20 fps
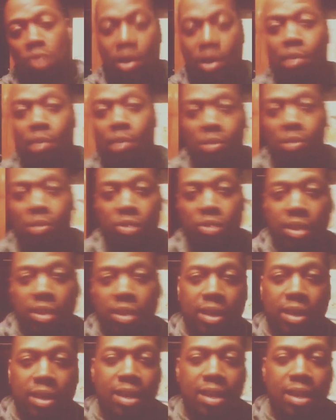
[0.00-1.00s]
around me
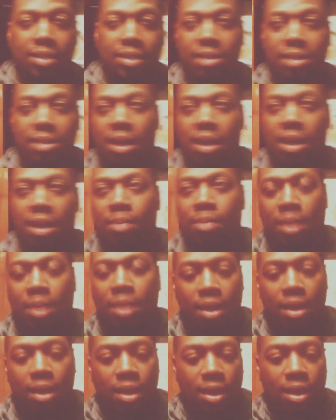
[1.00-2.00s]
were thinking at the time.
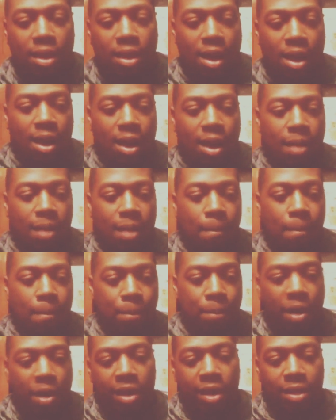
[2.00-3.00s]

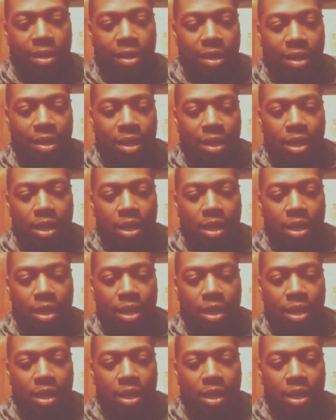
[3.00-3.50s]
But